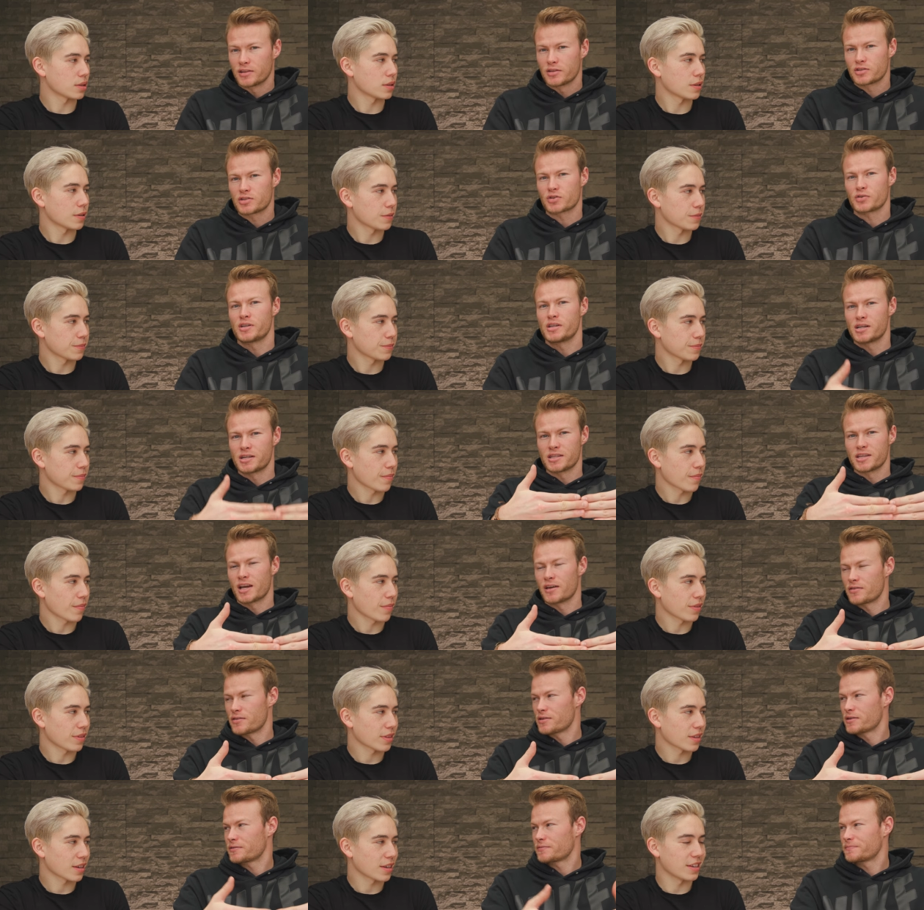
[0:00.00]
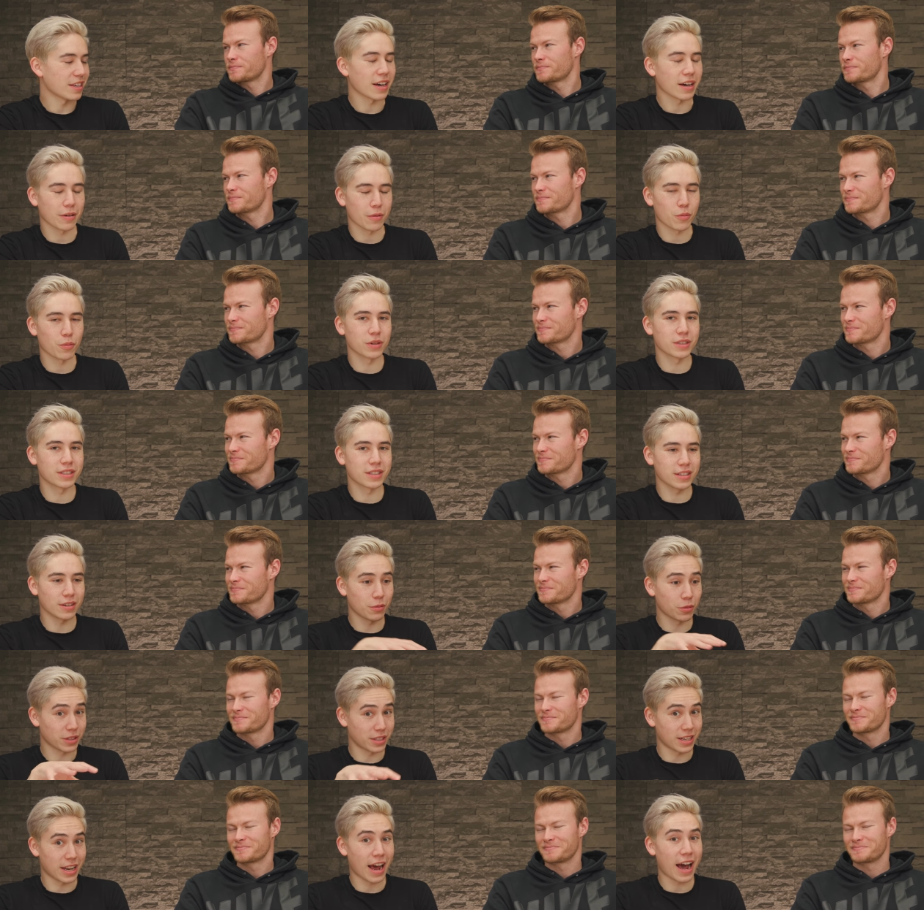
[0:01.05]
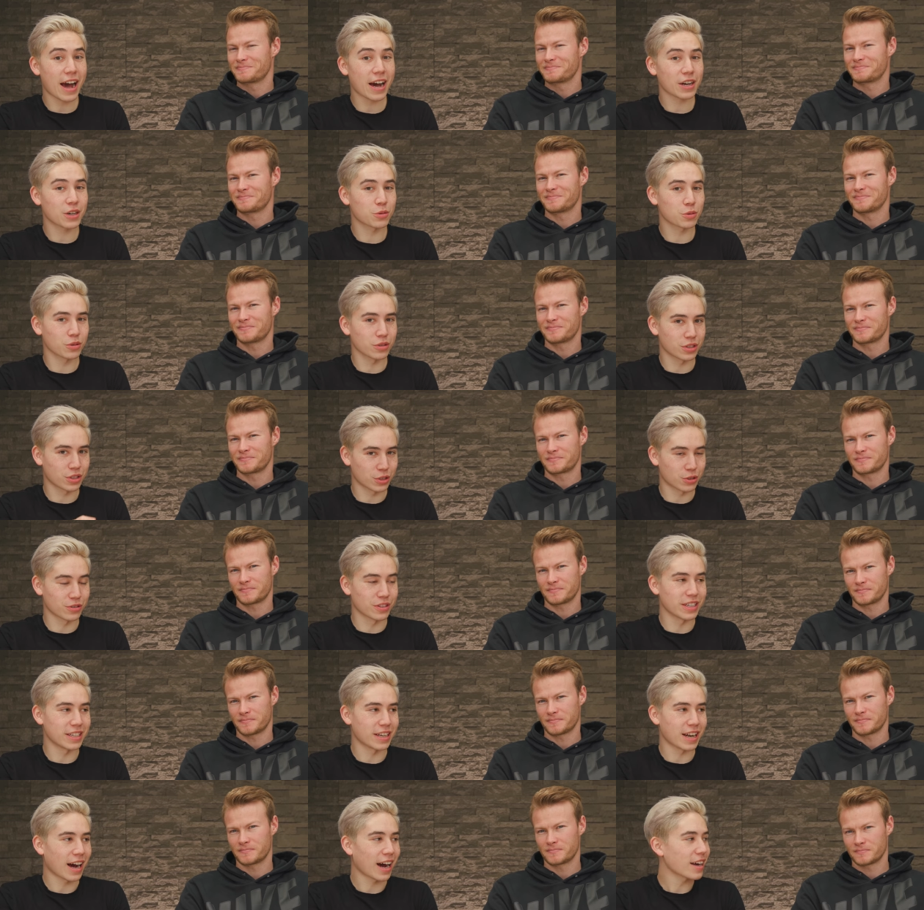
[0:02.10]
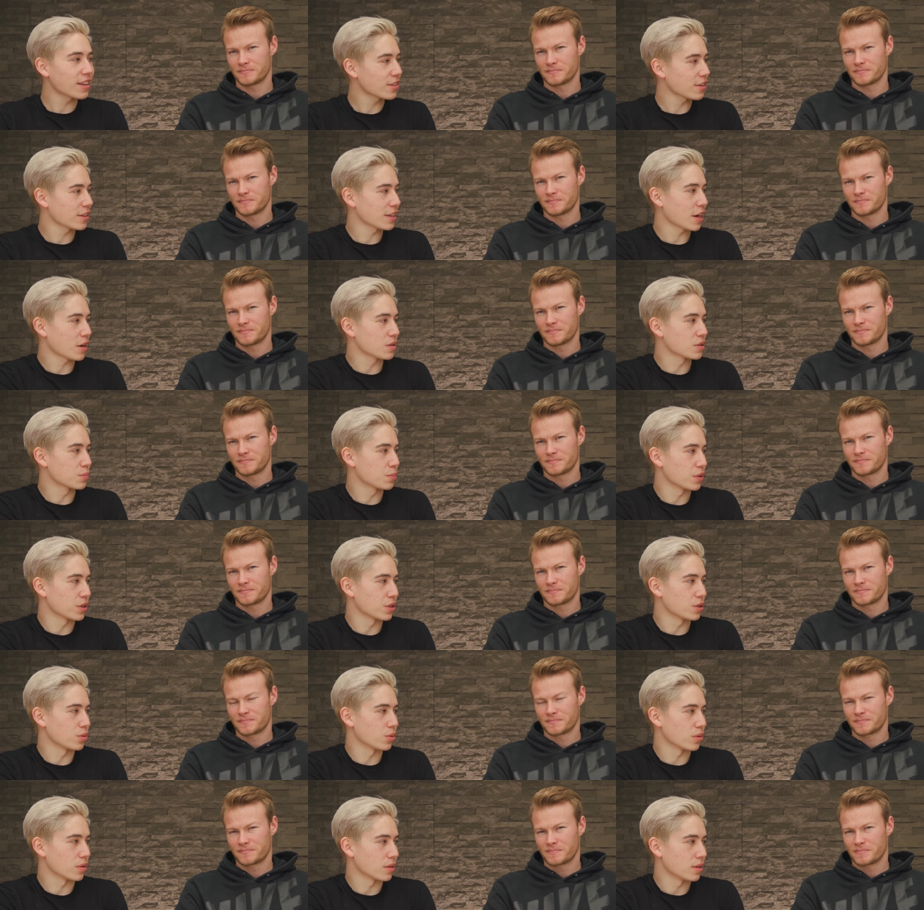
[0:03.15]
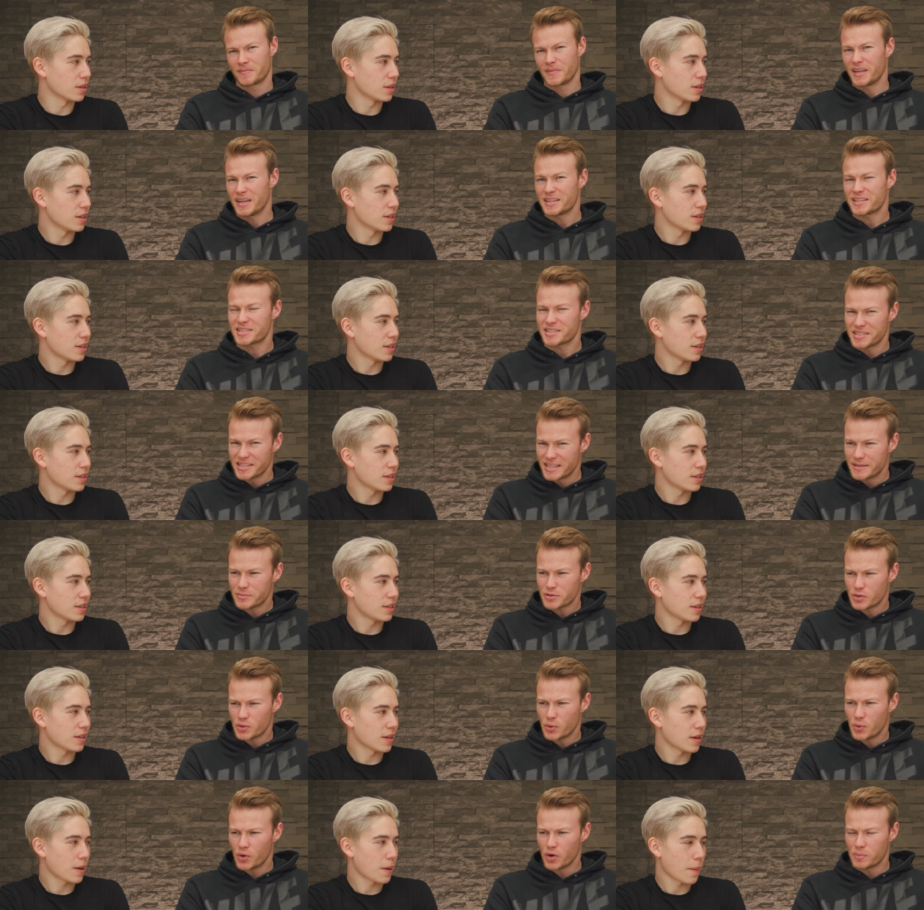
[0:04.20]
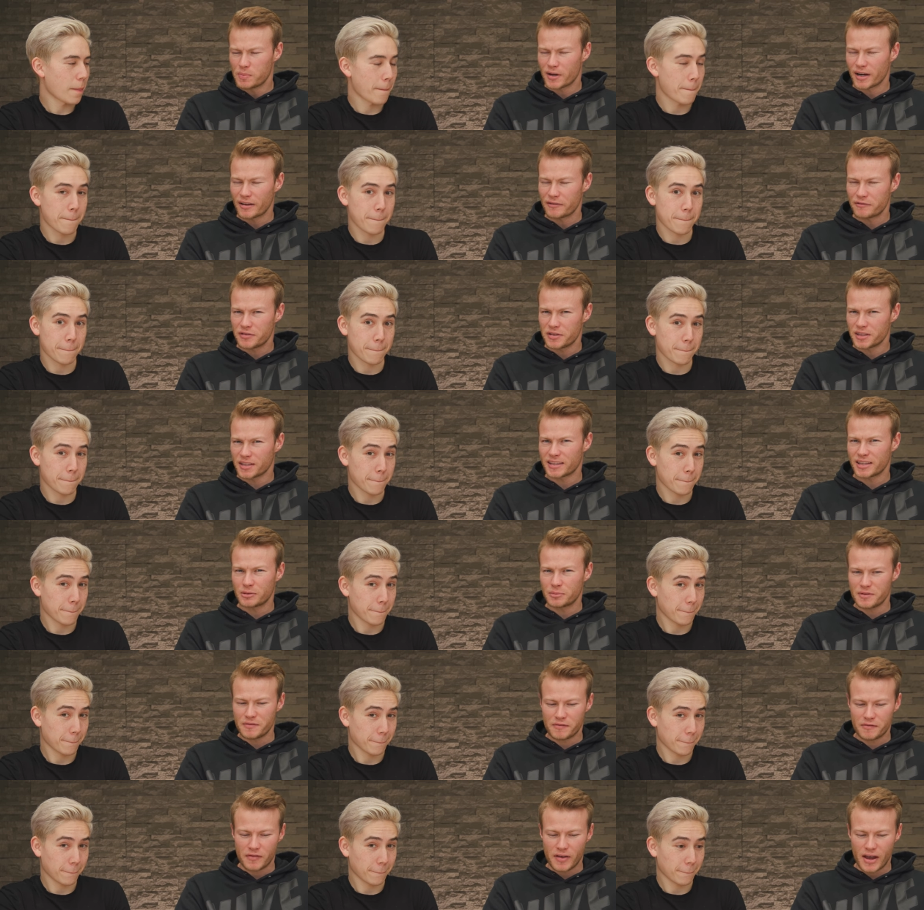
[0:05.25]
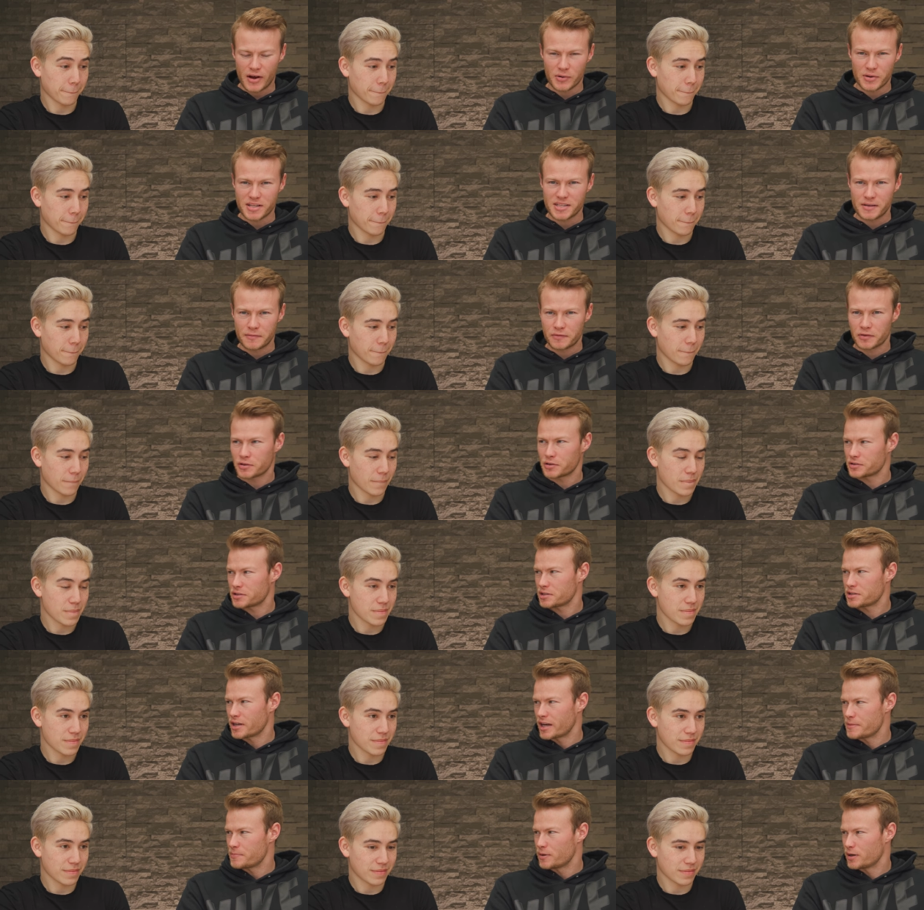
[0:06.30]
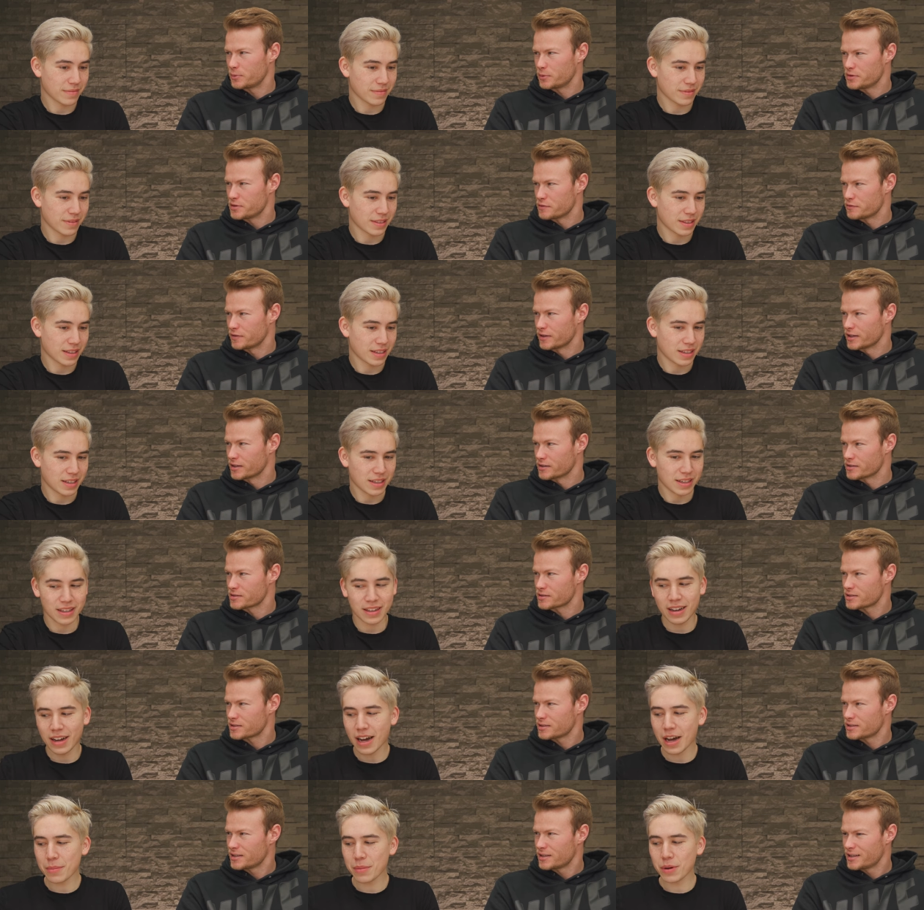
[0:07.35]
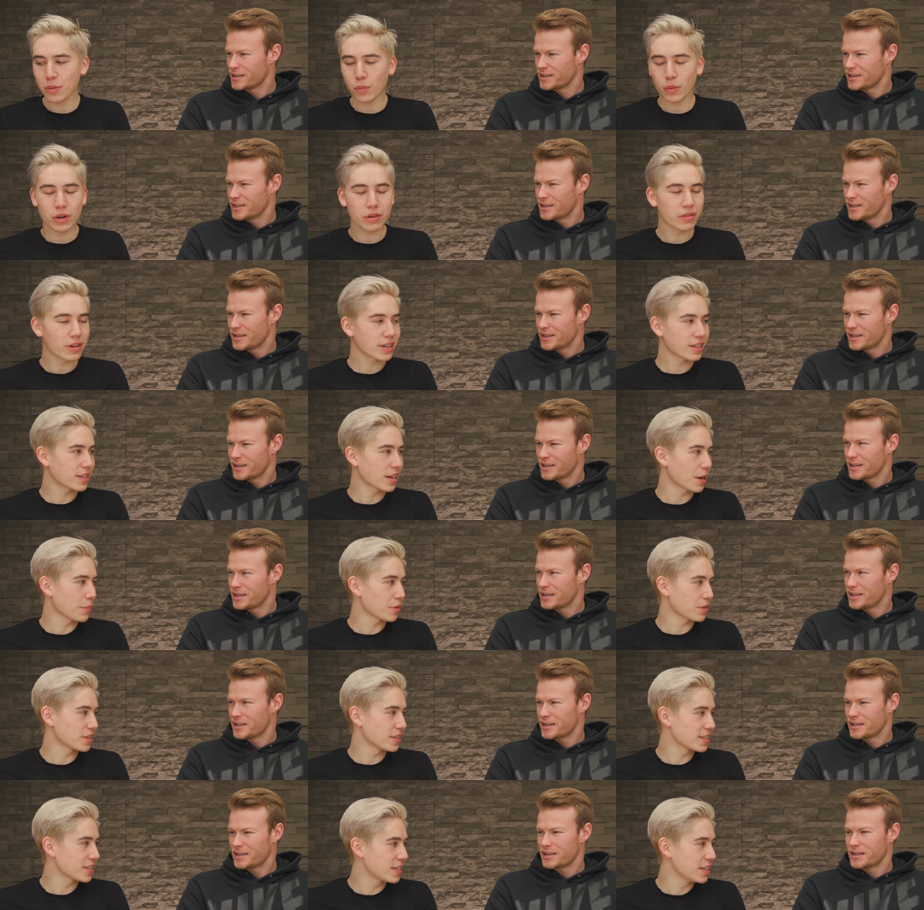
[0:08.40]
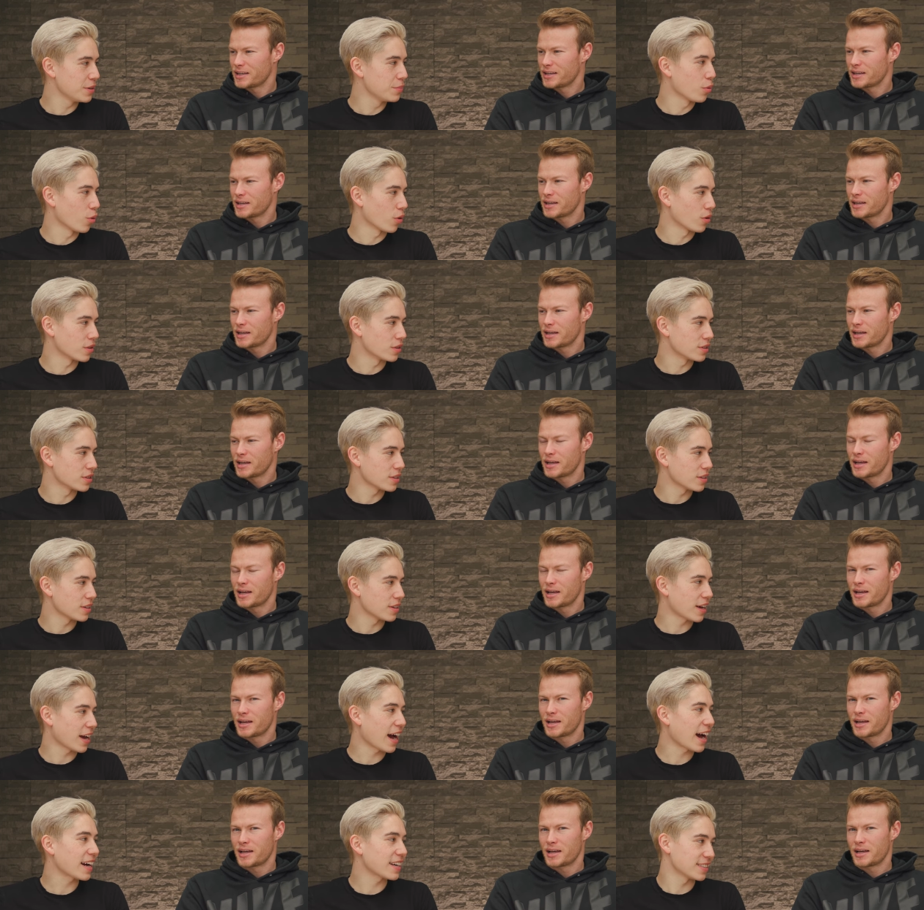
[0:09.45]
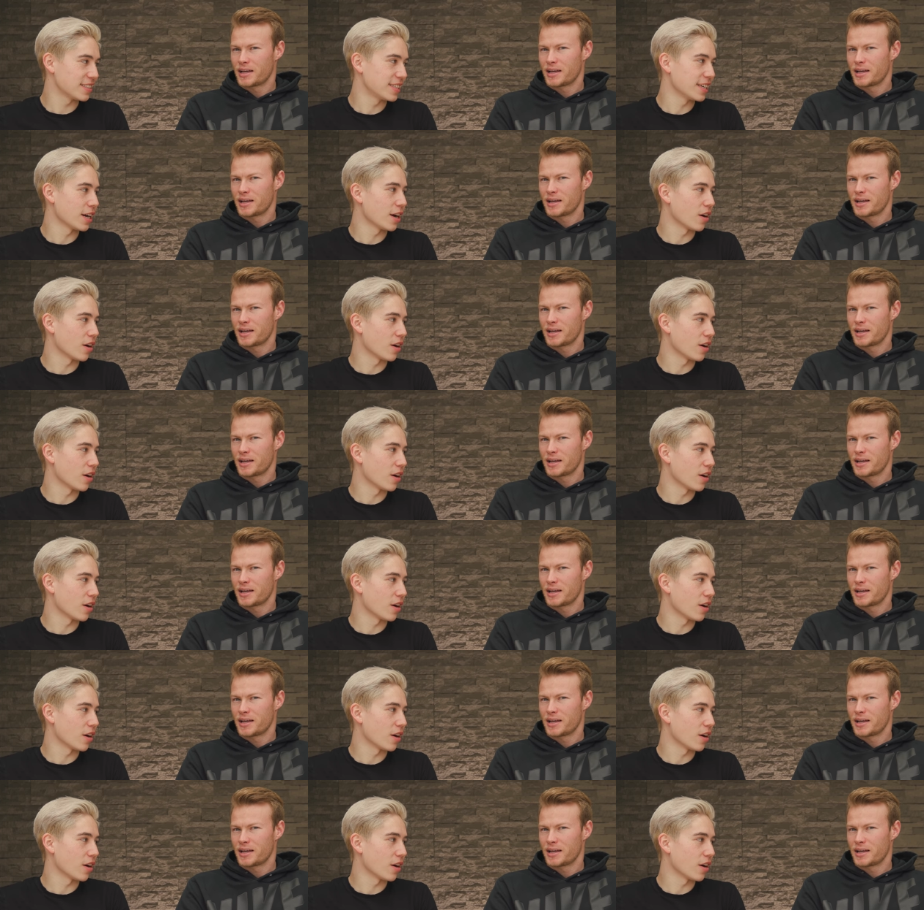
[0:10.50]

Speaker 1: then the screen on the other.
Speaker 2: Yeah, was was an actual screen. I thought that was pretty cool. It seems
Speaker 1: cool, but I feel like that'd be very difficult to type on with your fingers.
Speaker 2: I mean, we already type on these keyboards as they